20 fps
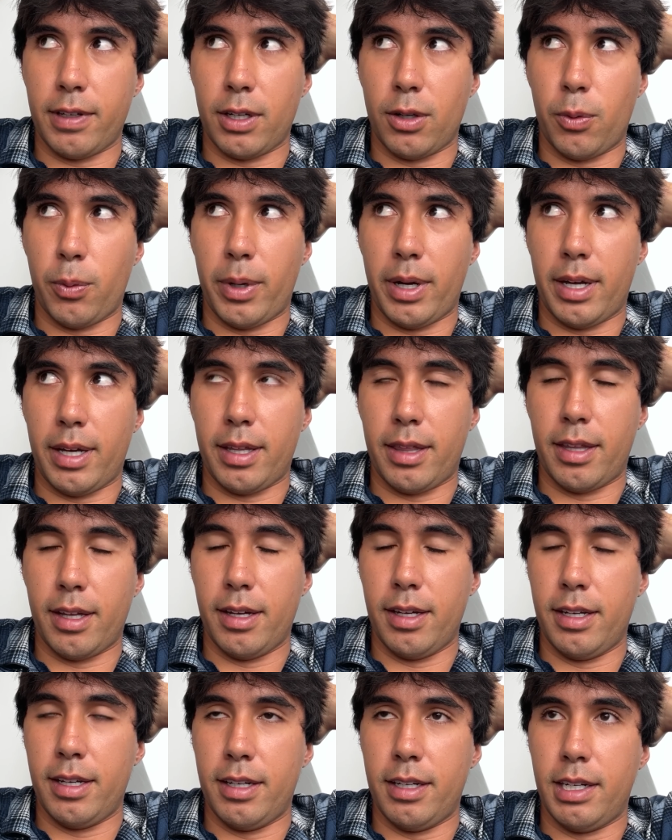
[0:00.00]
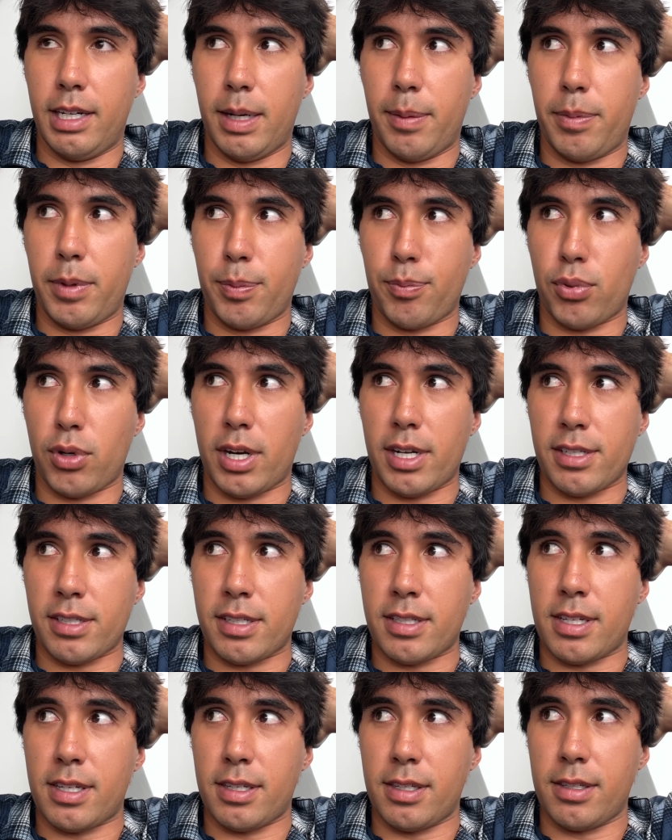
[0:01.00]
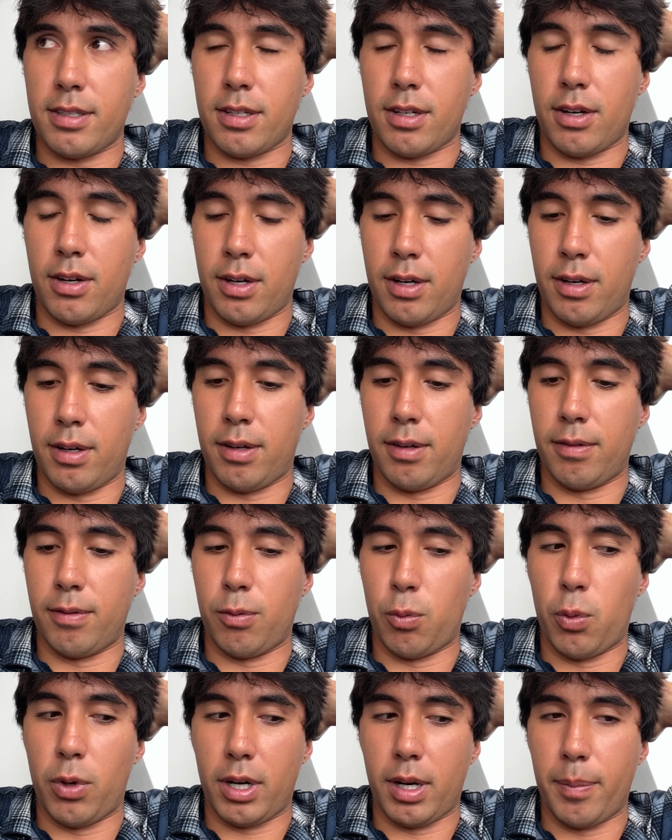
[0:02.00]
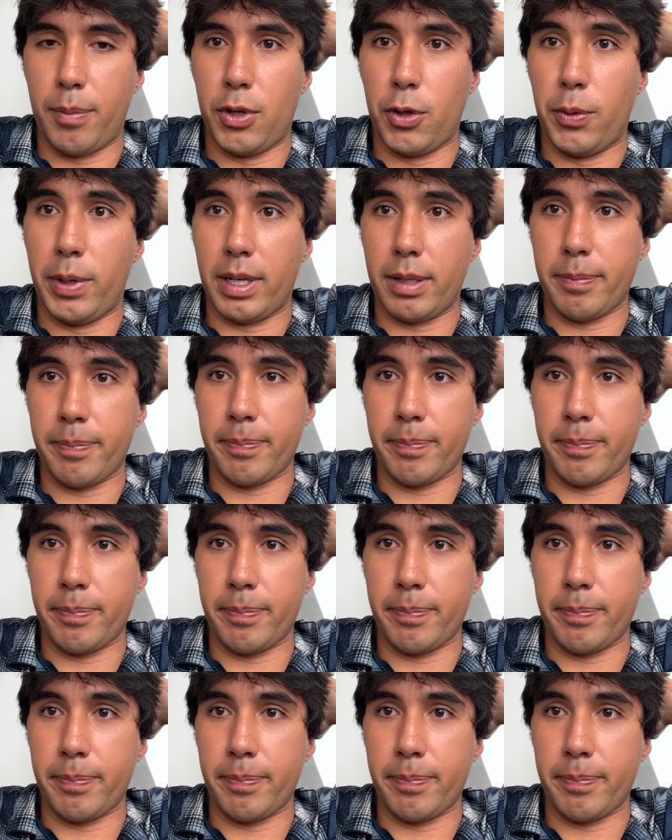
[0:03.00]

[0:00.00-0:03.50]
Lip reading: away the in-depth processes of what I'm doing.